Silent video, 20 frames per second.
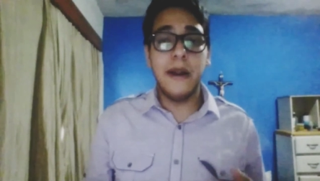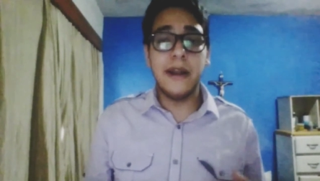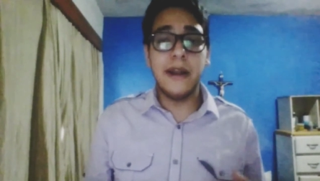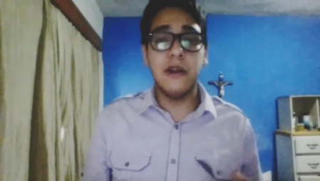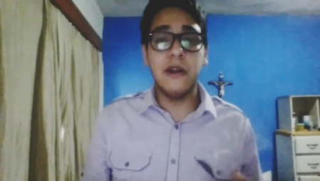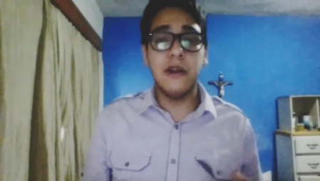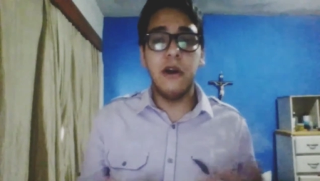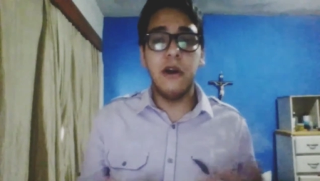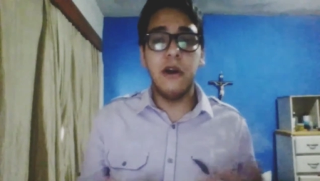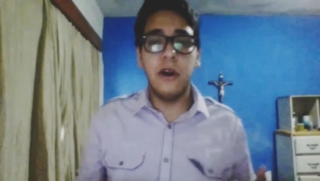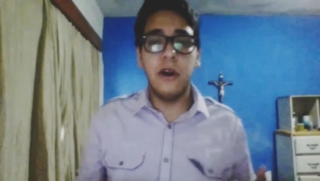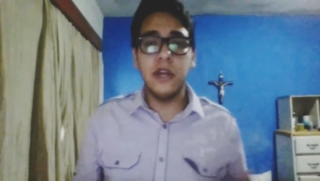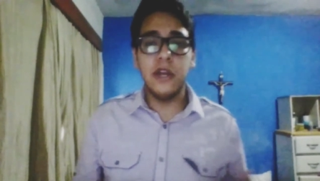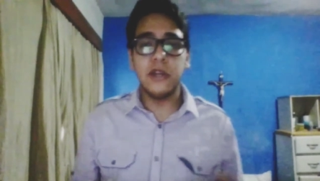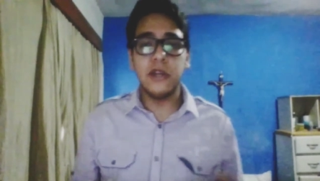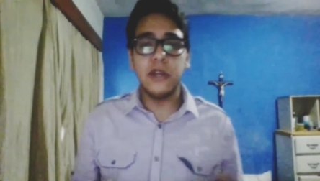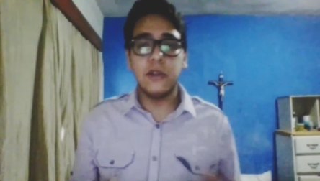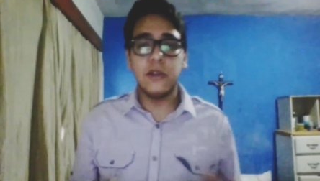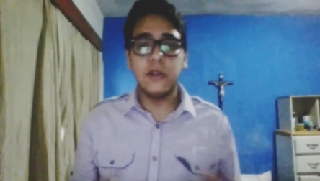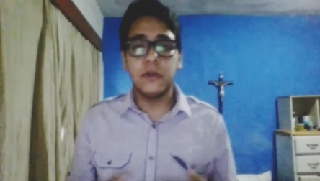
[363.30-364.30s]
aren't
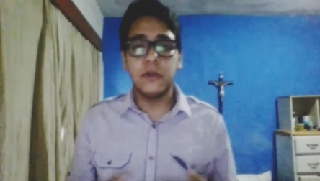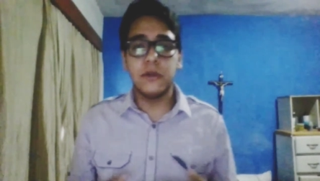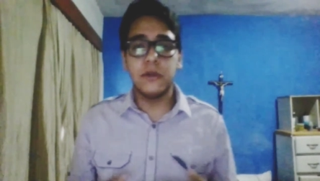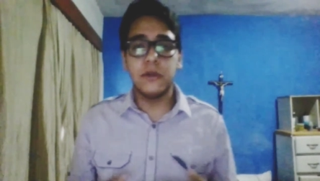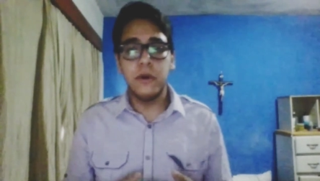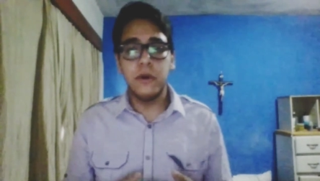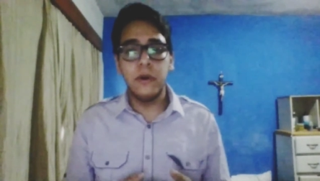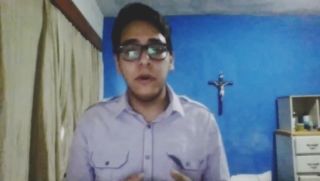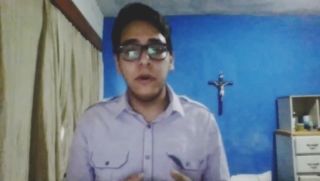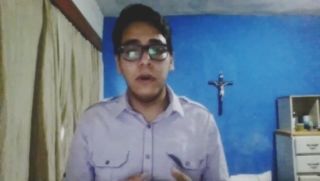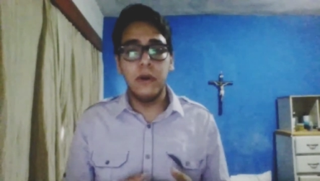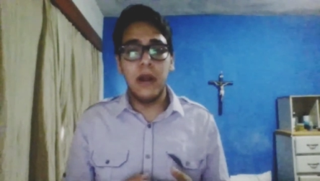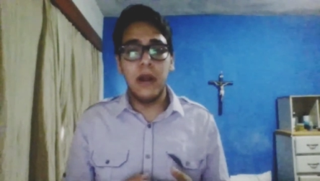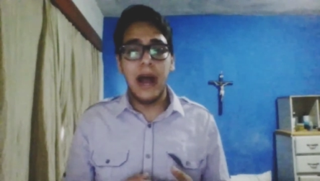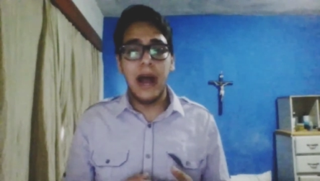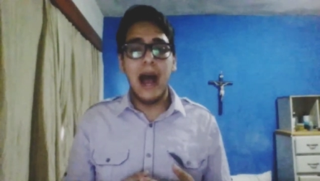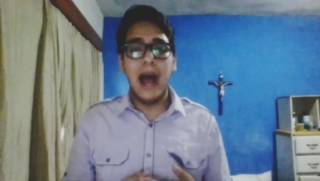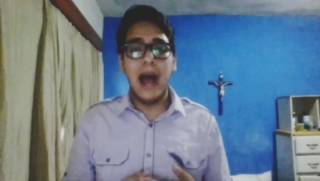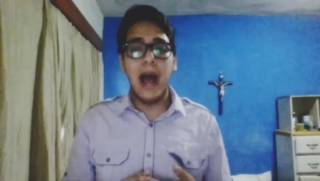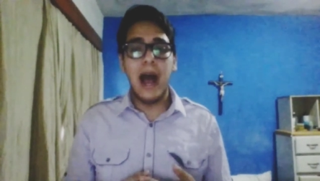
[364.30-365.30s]
going through
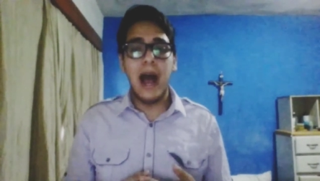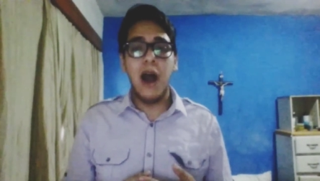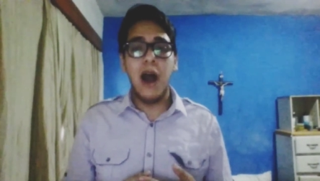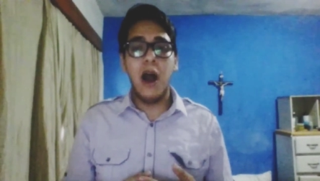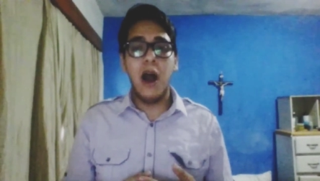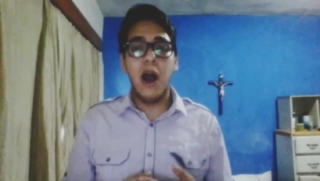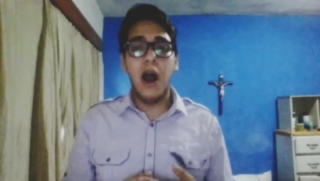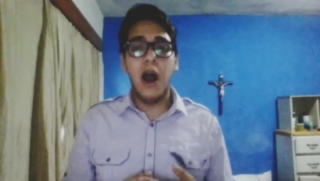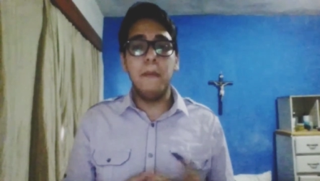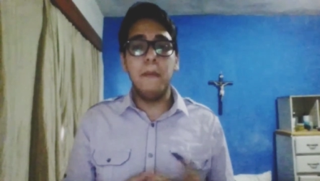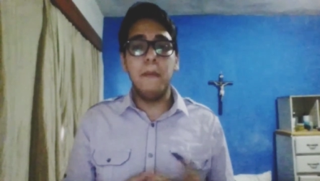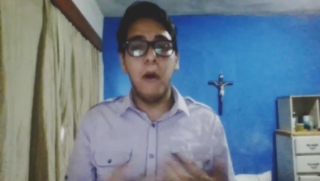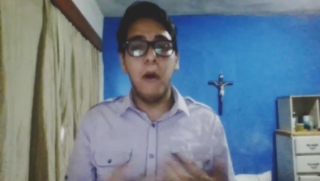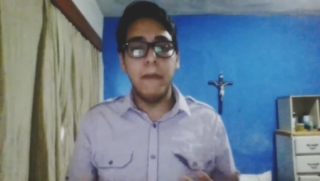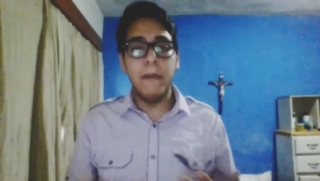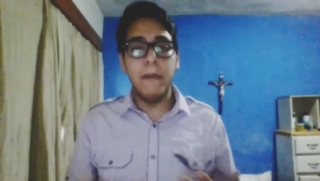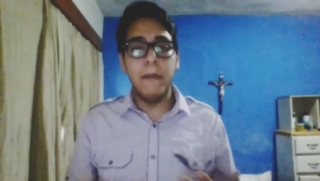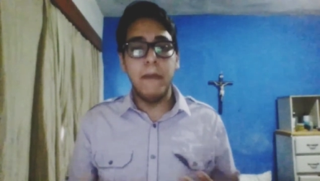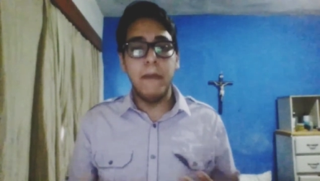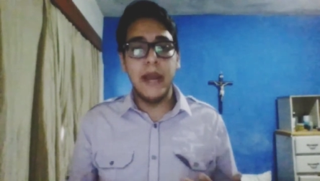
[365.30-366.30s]
a
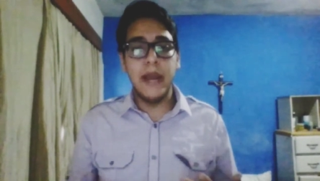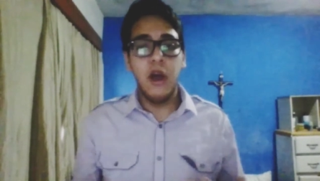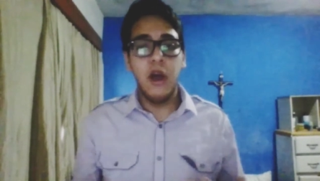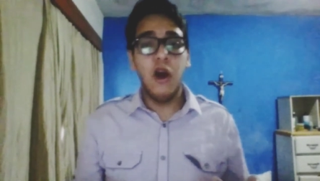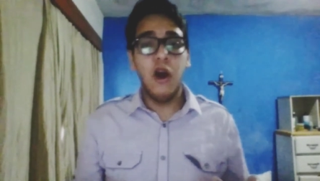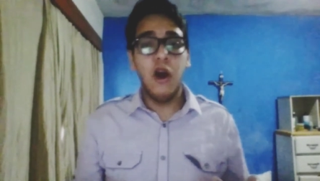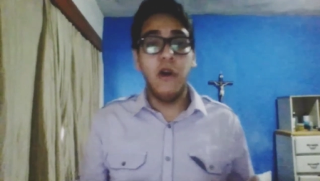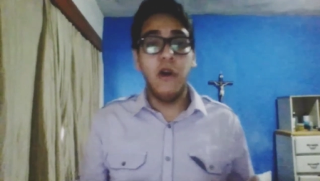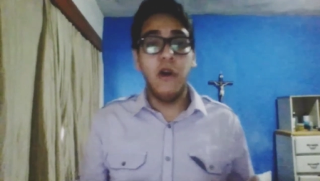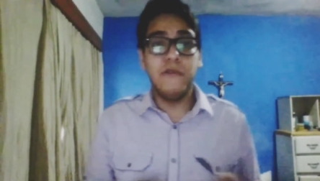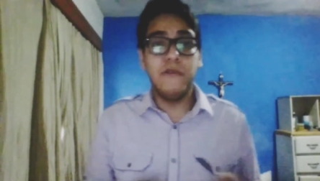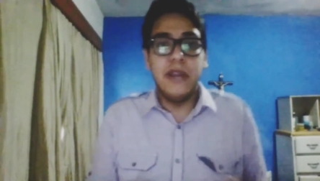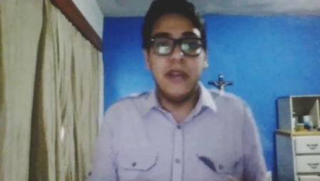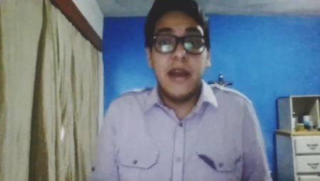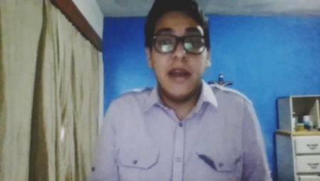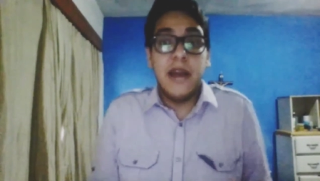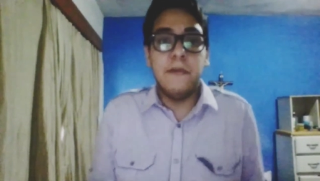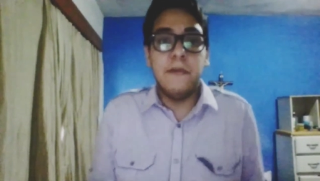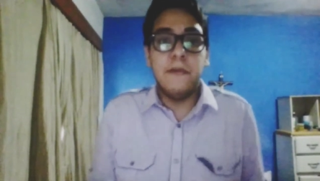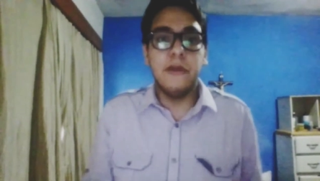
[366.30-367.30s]
moment of
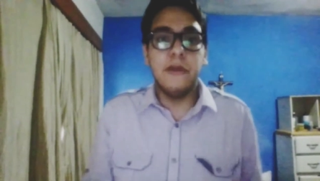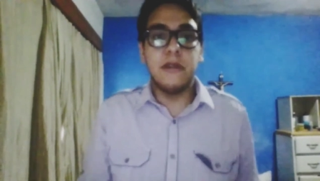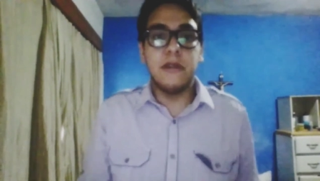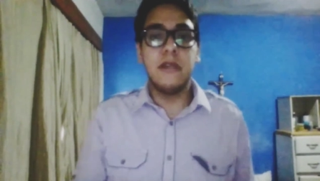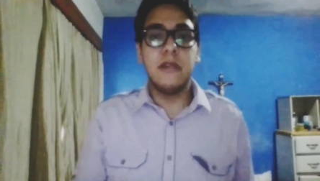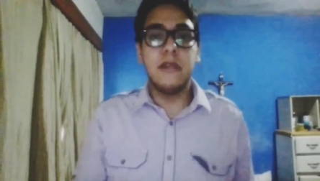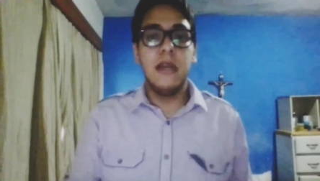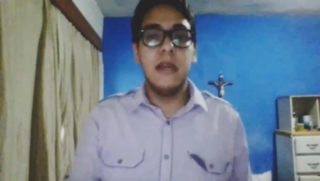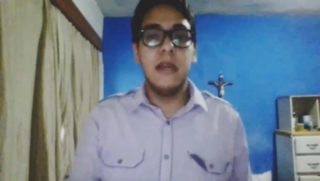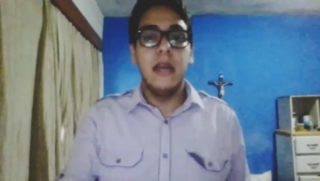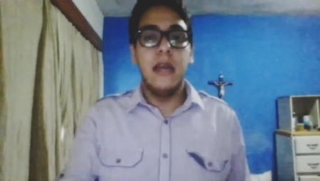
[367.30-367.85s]
nerves?